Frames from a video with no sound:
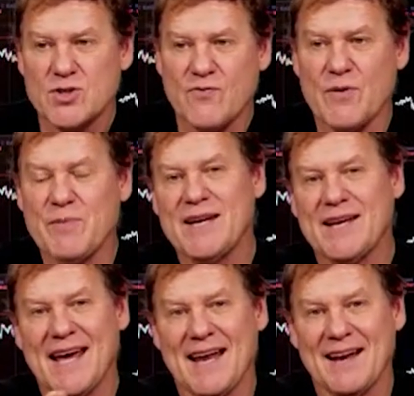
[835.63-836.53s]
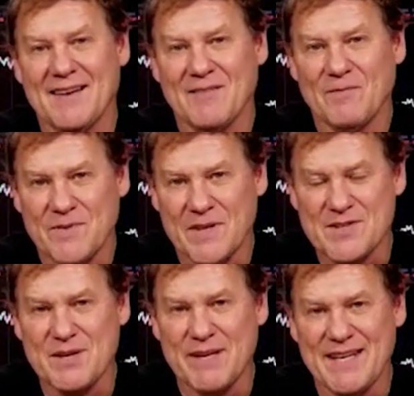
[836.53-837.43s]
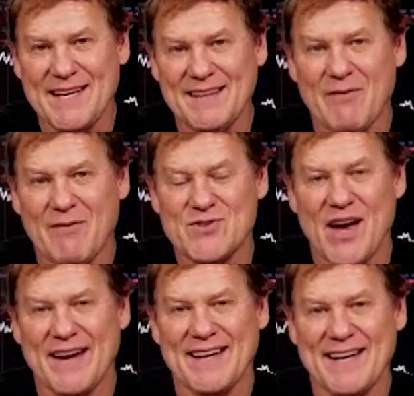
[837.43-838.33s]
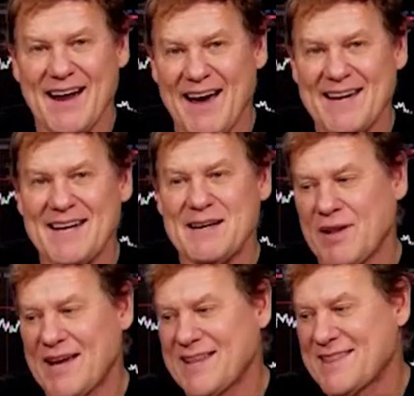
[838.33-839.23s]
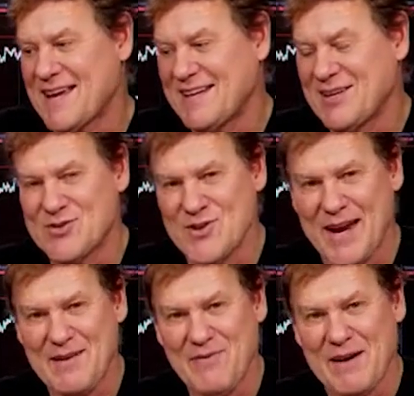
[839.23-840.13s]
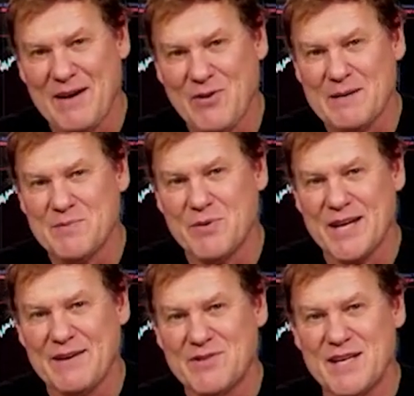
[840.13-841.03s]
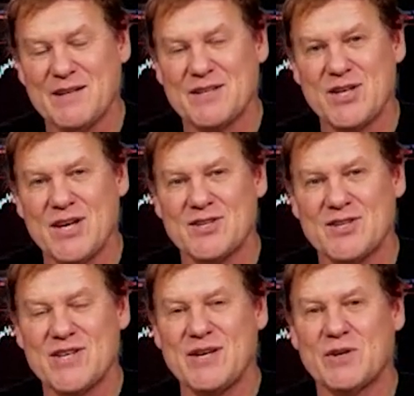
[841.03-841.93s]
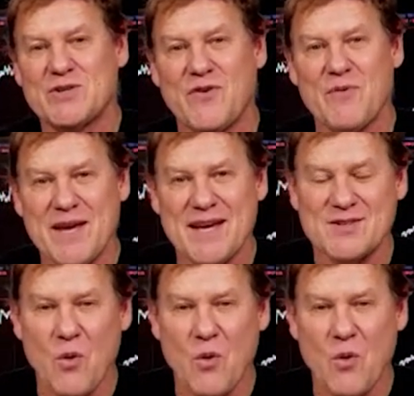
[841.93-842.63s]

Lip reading: For me to get the CBD levels I need a plant that yields 95 grams per day of THC, which for me is